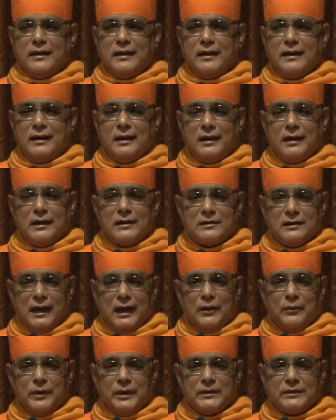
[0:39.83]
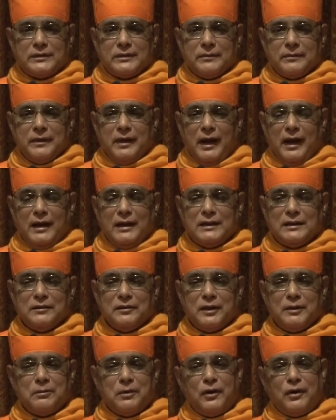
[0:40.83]
In English language, I is a
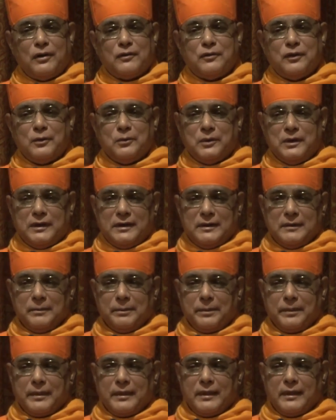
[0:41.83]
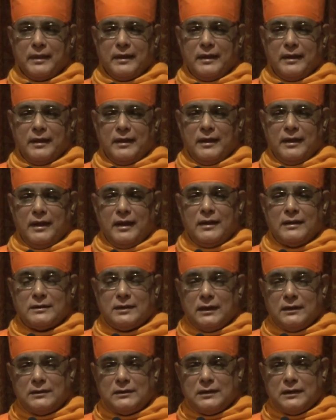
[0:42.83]
very powerful word. In
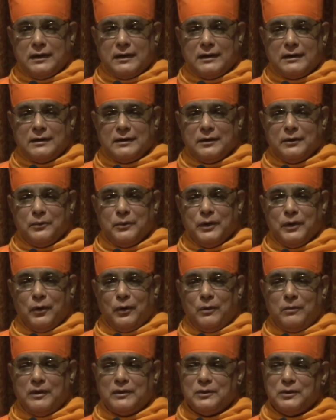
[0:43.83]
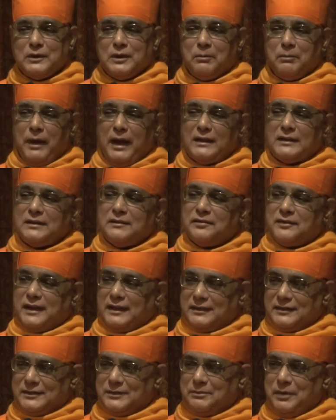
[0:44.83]
Sanskrit, we always use the passive
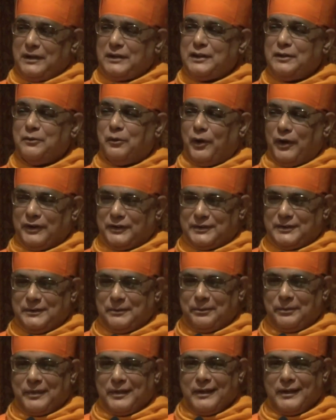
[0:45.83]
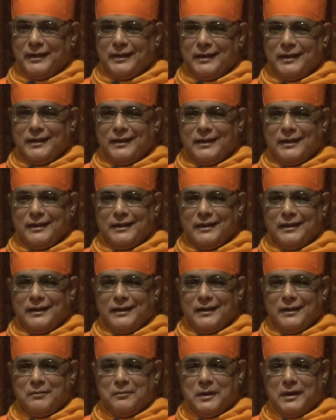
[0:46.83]
tense, passive voice.
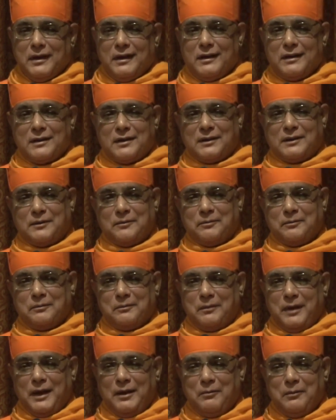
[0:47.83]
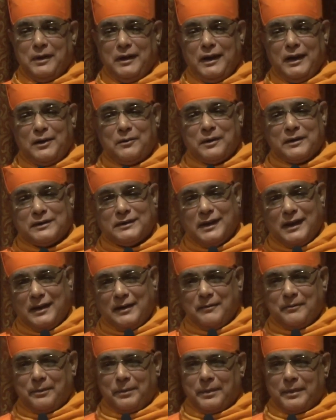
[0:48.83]
Maya kritam, by me it was
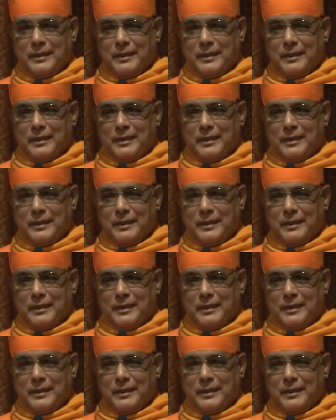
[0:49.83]
done.